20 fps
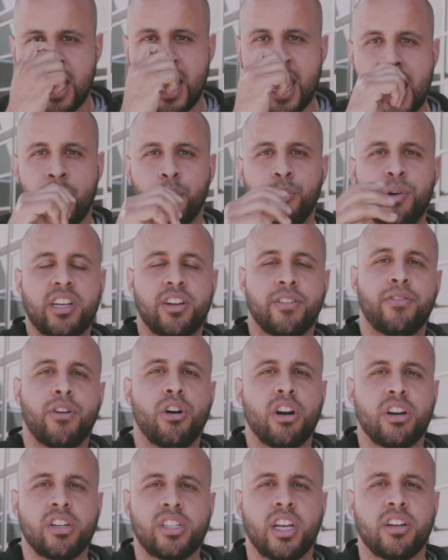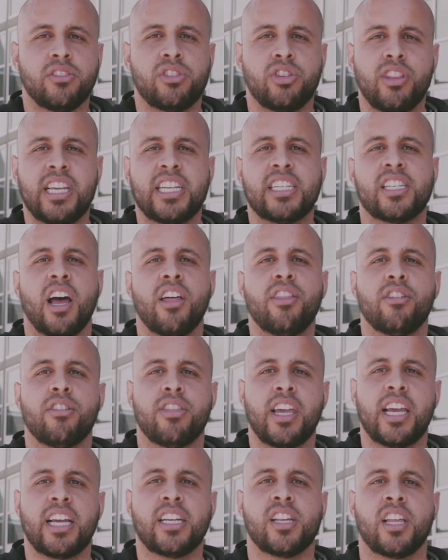and we devote ourselves to these other
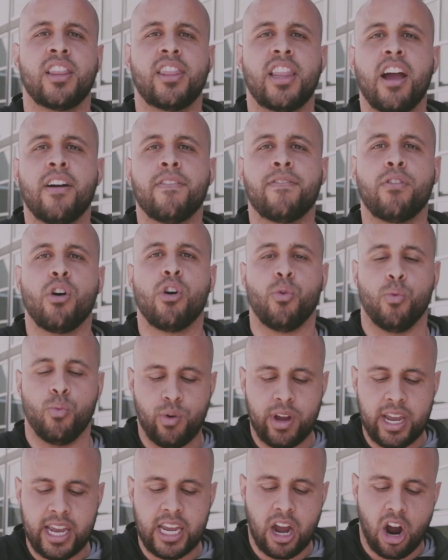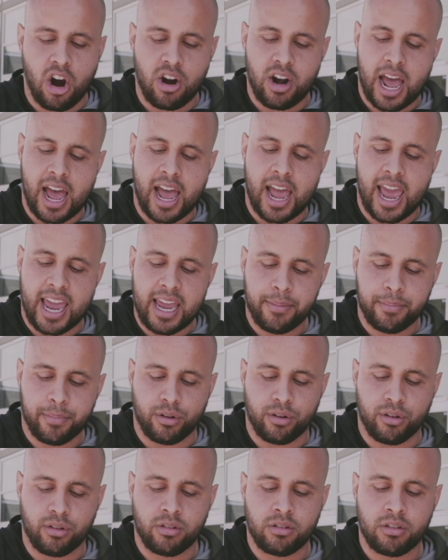things, and therefore we are not
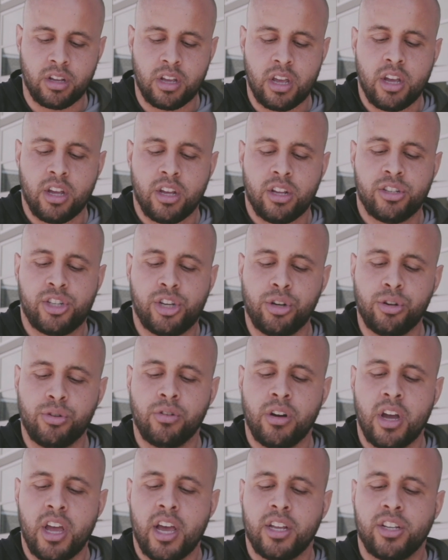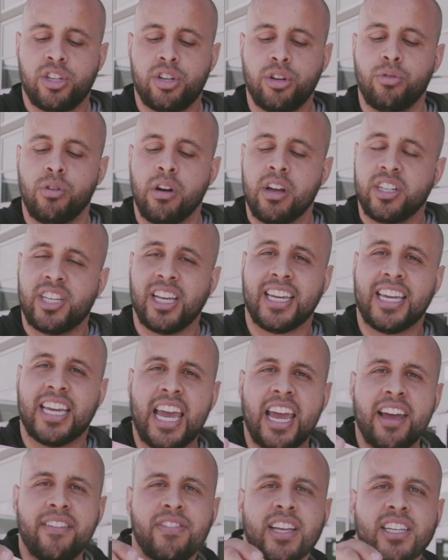able to
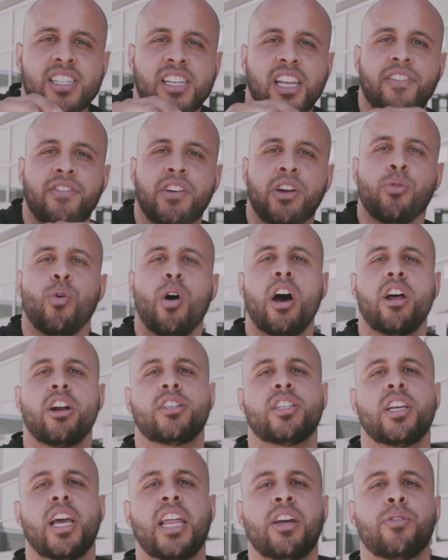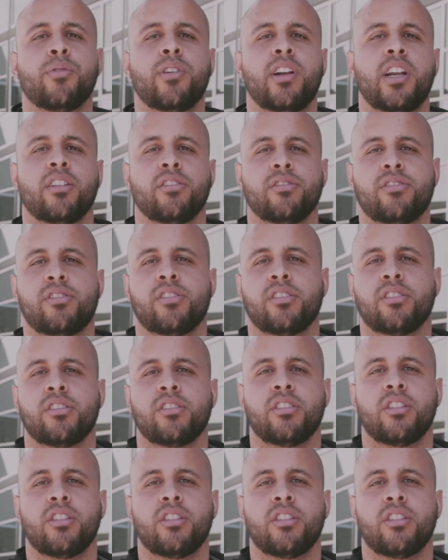give this living water to anyone else.